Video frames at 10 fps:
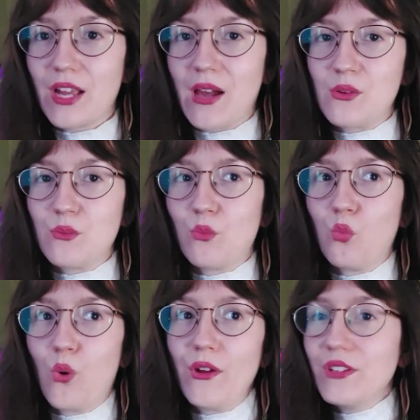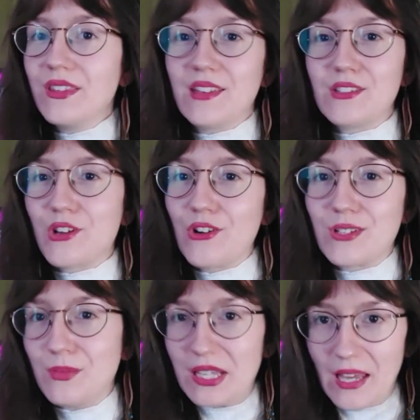out where did that start to
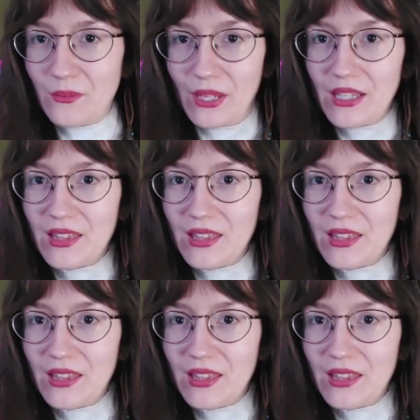begin with.